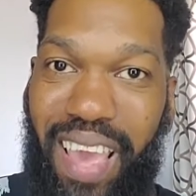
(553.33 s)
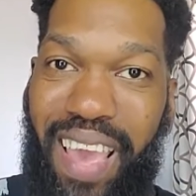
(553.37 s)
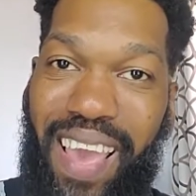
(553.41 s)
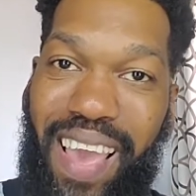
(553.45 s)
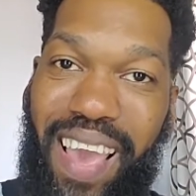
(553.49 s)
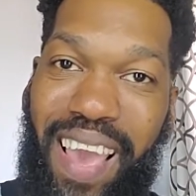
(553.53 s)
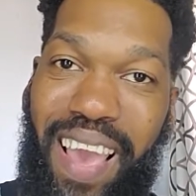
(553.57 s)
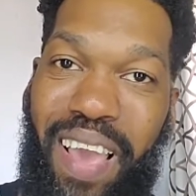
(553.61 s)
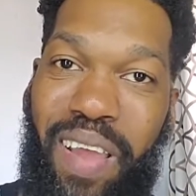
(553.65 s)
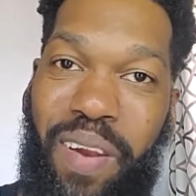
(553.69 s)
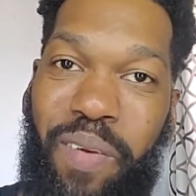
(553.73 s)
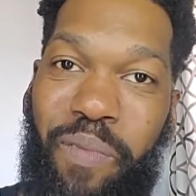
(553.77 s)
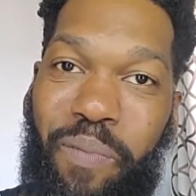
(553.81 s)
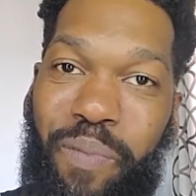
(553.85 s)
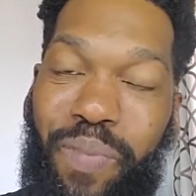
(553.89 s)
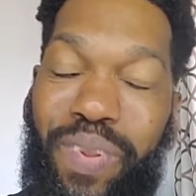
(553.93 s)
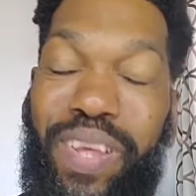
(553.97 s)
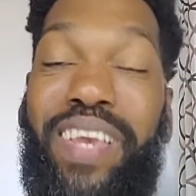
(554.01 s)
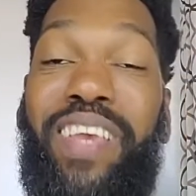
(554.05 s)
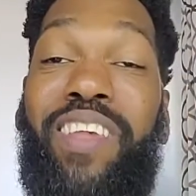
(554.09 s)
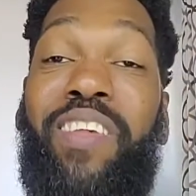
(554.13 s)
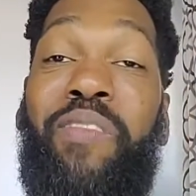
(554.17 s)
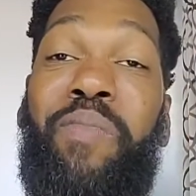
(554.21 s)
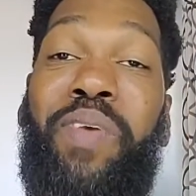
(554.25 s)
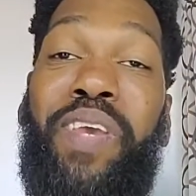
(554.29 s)
and
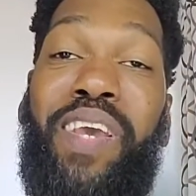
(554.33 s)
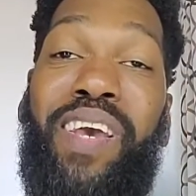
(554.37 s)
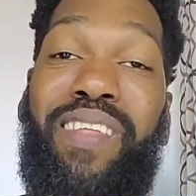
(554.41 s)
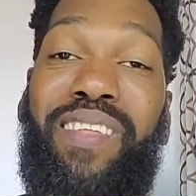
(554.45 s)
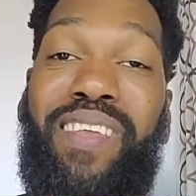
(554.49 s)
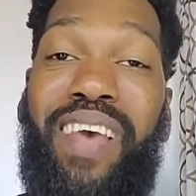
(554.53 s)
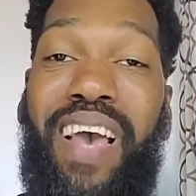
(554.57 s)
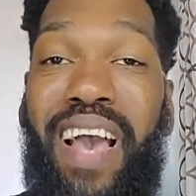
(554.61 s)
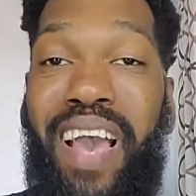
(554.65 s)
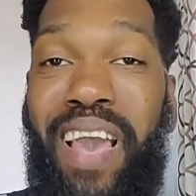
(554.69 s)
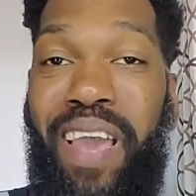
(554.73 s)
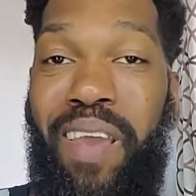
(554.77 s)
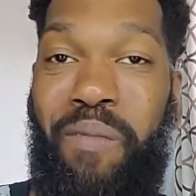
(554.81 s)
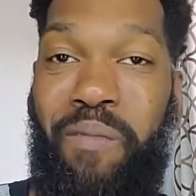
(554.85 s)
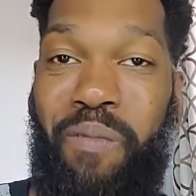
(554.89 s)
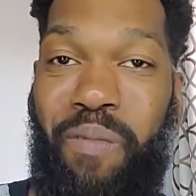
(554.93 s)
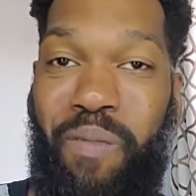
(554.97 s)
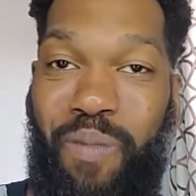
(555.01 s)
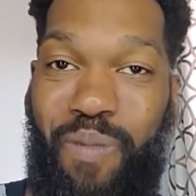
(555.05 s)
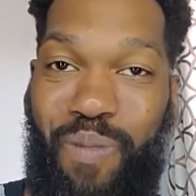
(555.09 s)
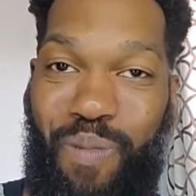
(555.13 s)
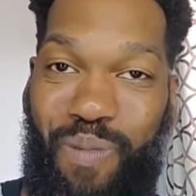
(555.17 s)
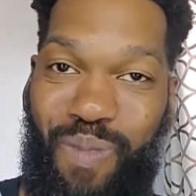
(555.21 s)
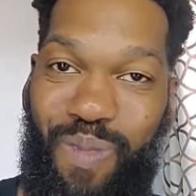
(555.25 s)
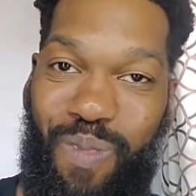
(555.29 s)
please be on time
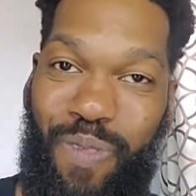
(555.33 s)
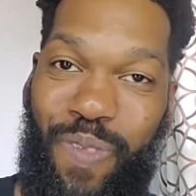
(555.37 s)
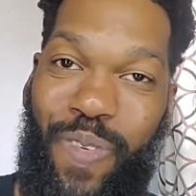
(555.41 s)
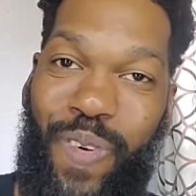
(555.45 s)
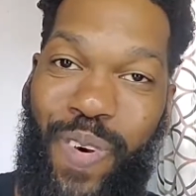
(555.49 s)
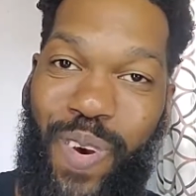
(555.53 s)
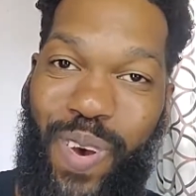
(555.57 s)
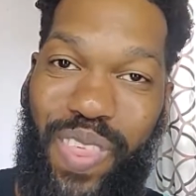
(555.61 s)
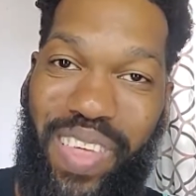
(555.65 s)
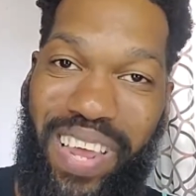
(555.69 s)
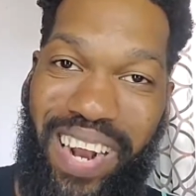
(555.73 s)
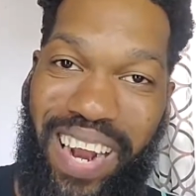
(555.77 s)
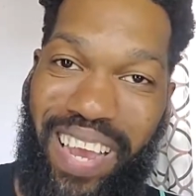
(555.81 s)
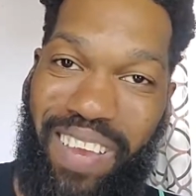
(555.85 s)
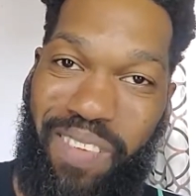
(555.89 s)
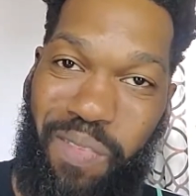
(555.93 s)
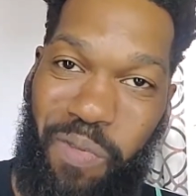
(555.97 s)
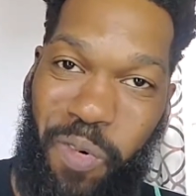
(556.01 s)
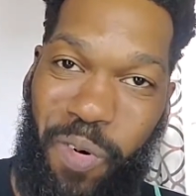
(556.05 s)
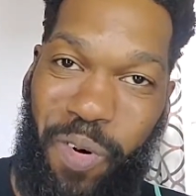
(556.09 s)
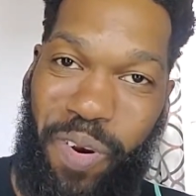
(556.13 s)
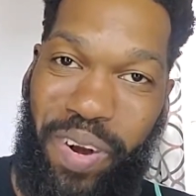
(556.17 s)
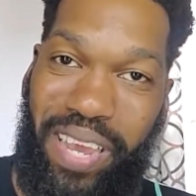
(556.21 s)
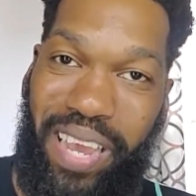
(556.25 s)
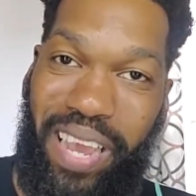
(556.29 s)
for the next
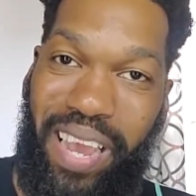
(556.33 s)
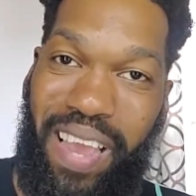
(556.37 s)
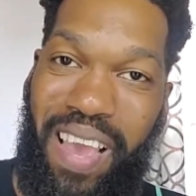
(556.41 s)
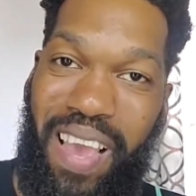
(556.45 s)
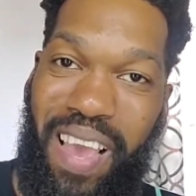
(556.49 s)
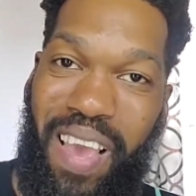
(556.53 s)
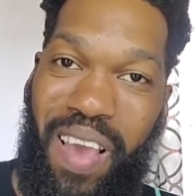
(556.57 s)
morning